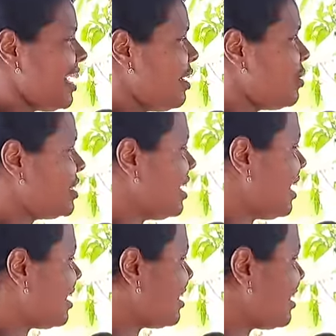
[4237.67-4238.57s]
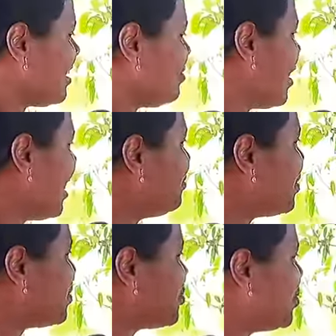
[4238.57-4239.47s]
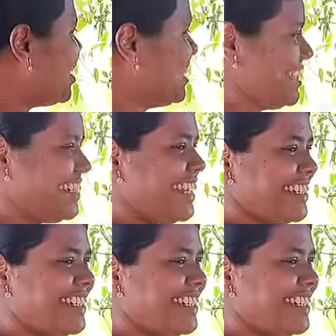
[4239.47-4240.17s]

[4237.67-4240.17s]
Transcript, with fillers: I was like, That was so instant.